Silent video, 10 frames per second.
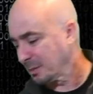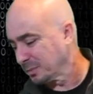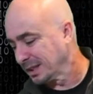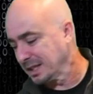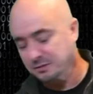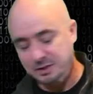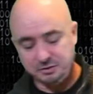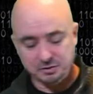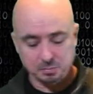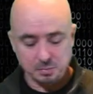I believe
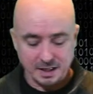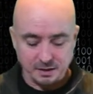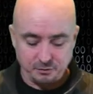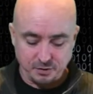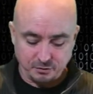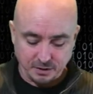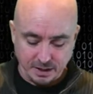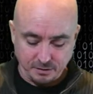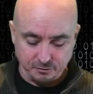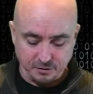it's like
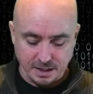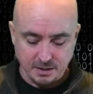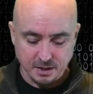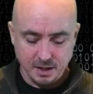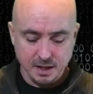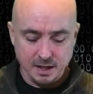fifteen feet.